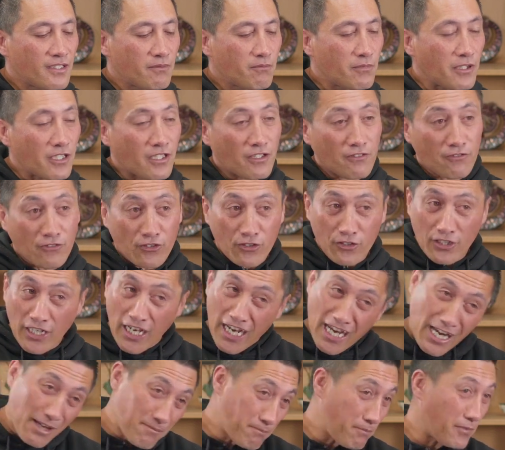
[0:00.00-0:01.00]
But if you
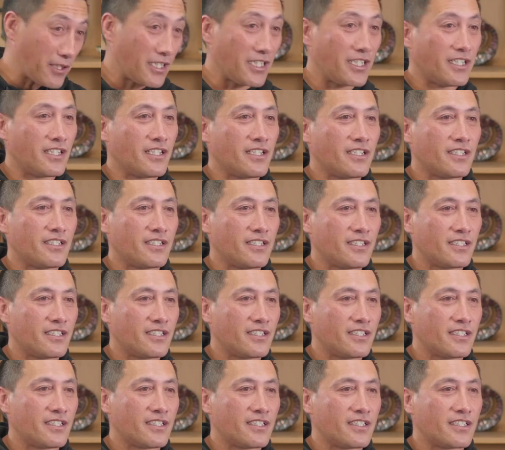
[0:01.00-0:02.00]
can't be,
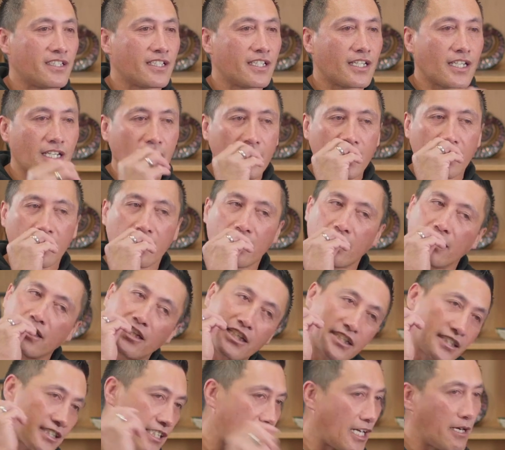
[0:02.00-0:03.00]
then anything
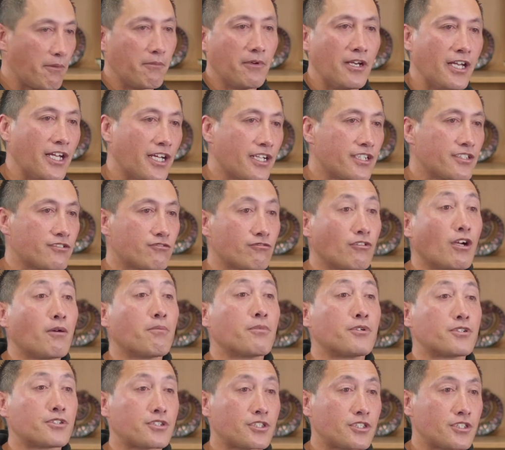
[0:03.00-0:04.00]
that's coming out is
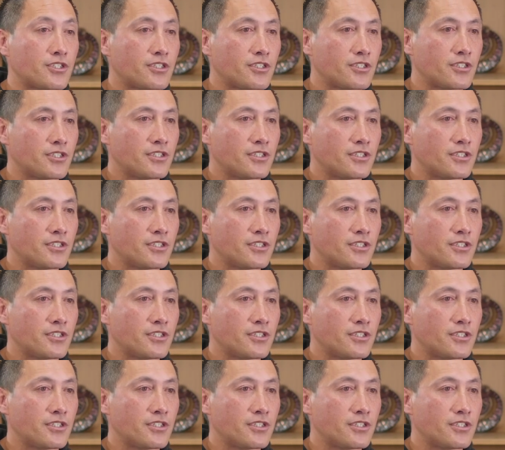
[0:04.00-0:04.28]
rubbish.